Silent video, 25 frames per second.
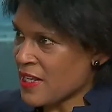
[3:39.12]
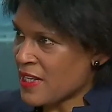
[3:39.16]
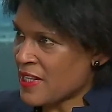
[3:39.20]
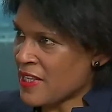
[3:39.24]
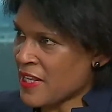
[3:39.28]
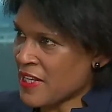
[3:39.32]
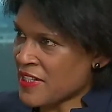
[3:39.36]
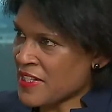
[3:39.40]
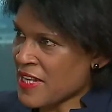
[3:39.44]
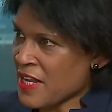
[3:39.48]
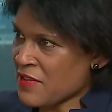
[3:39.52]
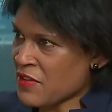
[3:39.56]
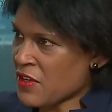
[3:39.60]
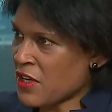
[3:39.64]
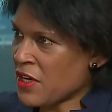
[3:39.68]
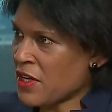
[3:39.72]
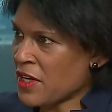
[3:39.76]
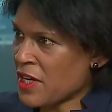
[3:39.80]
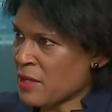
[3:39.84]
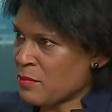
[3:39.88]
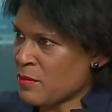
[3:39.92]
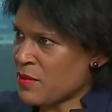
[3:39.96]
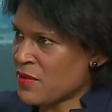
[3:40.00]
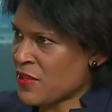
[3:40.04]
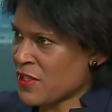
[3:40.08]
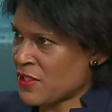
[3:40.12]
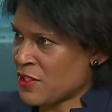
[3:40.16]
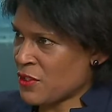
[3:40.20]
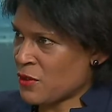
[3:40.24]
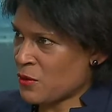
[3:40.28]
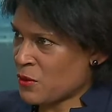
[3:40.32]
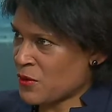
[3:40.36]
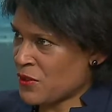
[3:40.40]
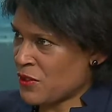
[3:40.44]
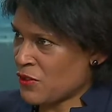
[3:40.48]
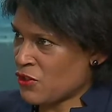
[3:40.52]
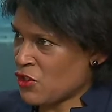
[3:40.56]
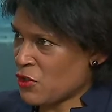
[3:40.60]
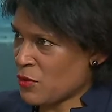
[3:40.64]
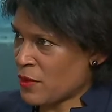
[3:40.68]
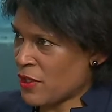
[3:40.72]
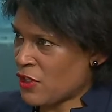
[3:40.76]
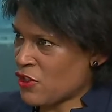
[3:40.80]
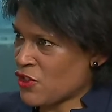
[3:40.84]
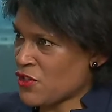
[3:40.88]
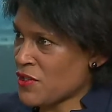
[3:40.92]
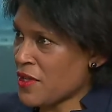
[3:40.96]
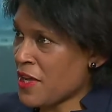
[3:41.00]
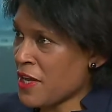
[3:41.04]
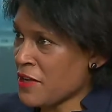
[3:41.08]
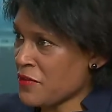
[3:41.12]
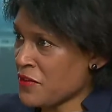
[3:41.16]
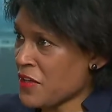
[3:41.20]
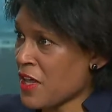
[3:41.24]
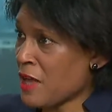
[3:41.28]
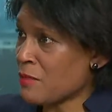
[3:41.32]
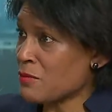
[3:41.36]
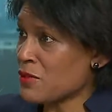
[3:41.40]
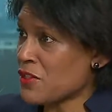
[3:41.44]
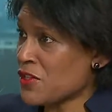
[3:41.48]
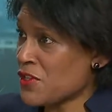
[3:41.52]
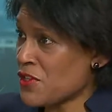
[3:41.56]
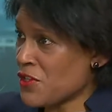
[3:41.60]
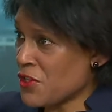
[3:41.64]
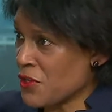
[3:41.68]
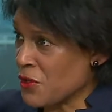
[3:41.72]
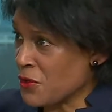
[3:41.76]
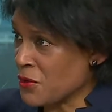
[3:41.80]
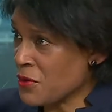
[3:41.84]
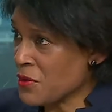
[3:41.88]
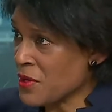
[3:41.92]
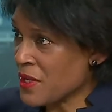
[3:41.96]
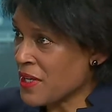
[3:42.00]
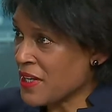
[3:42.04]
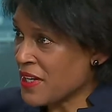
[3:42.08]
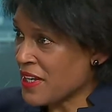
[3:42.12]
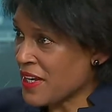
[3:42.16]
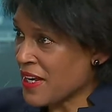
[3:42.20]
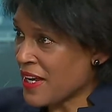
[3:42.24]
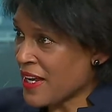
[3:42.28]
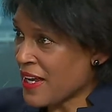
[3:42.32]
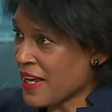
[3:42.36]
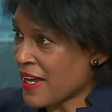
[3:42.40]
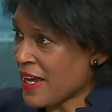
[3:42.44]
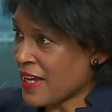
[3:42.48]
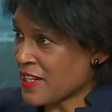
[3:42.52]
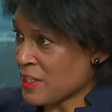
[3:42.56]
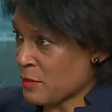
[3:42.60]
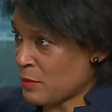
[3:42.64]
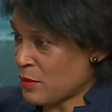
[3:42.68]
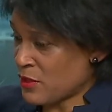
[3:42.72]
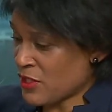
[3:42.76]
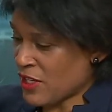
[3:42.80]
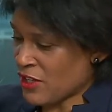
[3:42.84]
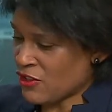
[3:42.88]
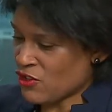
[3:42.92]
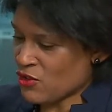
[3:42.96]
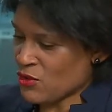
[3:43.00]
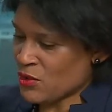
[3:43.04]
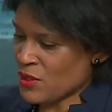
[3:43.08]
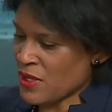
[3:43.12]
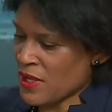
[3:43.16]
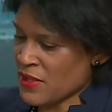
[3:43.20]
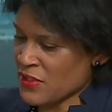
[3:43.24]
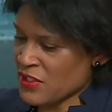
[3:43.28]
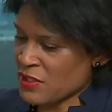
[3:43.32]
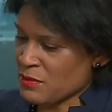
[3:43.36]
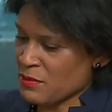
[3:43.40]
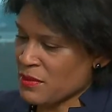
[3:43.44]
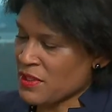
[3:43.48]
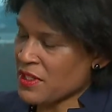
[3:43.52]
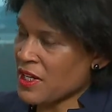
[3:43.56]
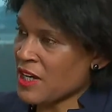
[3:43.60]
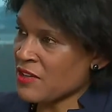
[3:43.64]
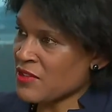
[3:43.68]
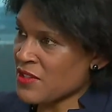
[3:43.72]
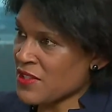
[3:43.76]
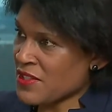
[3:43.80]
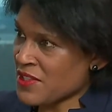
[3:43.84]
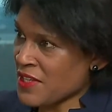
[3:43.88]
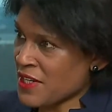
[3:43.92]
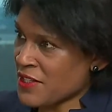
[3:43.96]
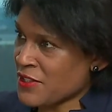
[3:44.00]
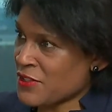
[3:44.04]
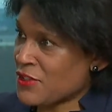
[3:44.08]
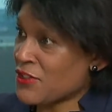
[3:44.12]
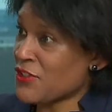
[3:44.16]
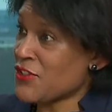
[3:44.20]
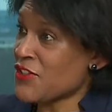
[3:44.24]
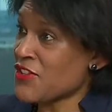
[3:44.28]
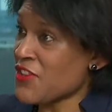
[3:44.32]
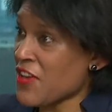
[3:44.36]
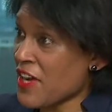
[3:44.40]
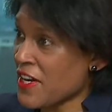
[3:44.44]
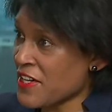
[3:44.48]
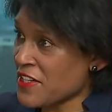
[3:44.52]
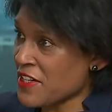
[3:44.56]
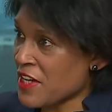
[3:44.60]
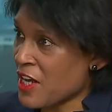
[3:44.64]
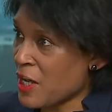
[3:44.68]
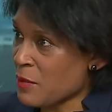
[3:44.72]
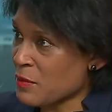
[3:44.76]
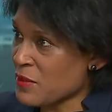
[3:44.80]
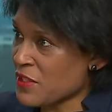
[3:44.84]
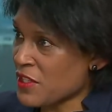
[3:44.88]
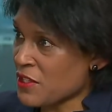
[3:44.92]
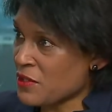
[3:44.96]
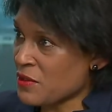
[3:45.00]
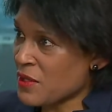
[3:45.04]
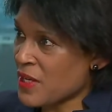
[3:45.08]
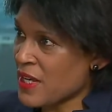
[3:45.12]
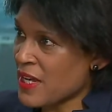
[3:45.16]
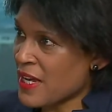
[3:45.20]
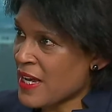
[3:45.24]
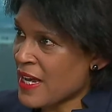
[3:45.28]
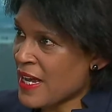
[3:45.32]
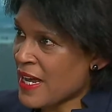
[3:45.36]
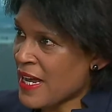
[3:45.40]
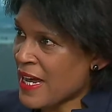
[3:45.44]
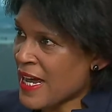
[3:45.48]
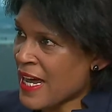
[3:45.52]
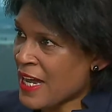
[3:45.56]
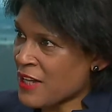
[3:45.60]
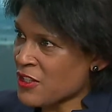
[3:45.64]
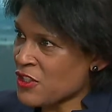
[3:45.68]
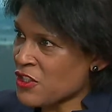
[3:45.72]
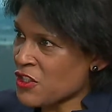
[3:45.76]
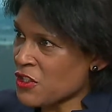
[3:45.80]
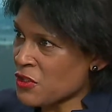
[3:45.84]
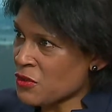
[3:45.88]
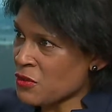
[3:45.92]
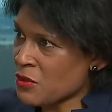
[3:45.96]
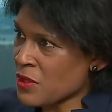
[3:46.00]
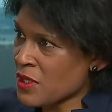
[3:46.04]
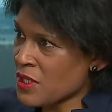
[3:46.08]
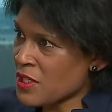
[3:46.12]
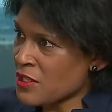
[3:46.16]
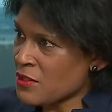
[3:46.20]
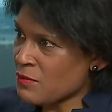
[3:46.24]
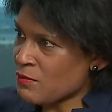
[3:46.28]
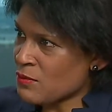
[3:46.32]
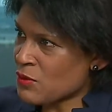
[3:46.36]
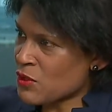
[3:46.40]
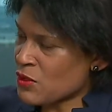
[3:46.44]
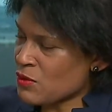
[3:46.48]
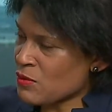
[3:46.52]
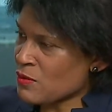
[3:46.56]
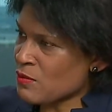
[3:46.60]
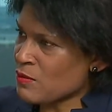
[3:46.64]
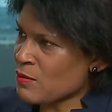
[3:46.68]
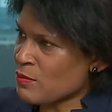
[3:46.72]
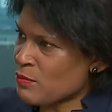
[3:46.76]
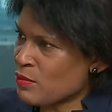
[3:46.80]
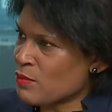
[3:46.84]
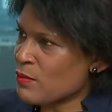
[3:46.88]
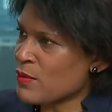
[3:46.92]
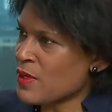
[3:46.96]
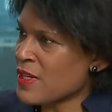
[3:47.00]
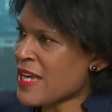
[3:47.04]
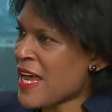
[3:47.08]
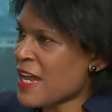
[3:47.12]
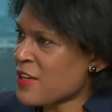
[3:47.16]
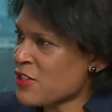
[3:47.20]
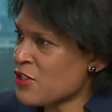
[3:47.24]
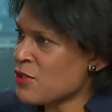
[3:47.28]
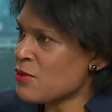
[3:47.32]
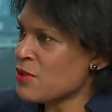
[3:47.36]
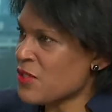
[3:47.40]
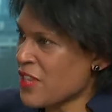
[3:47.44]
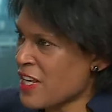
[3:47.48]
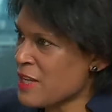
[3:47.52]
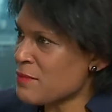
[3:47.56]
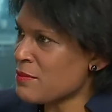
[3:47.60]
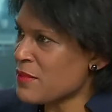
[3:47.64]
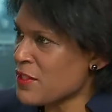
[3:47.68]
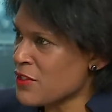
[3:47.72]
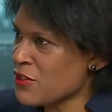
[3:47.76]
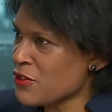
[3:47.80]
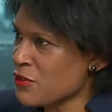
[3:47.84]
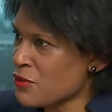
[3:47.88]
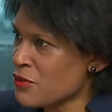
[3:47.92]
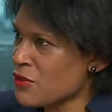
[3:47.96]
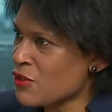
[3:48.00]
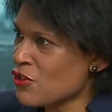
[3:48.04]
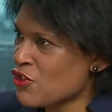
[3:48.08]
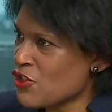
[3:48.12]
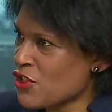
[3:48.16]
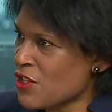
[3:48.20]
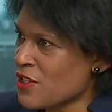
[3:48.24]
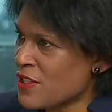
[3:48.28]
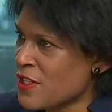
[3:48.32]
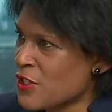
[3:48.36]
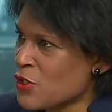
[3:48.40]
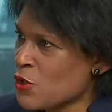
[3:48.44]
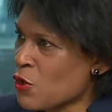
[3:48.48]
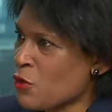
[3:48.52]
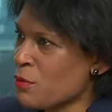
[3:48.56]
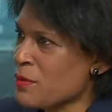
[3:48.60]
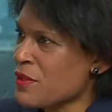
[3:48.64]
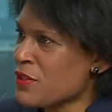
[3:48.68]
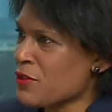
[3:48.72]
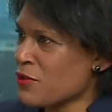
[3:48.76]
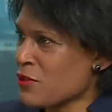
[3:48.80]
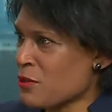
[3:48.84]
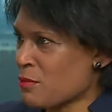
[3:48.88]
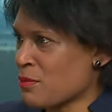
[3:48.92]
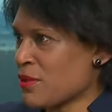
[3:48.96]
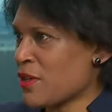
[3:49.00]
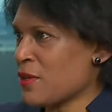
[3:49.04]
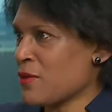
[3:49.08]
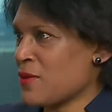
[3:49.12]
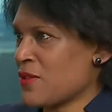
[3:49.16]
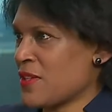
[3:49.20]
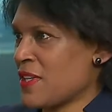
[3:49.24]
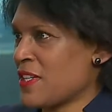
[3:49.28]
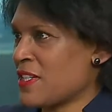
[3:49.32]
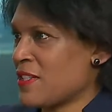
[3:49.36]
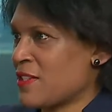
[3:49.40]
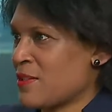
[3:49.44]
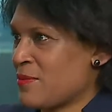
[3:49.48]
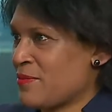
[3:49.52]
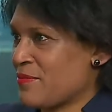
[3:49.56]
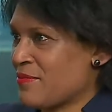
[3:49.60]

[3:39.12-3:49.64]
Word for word: let's have a hypothetical situation. I've come to you as a potential customer. I've decided to sign up. So how do you how do you take me through the journey? Talk me through the process.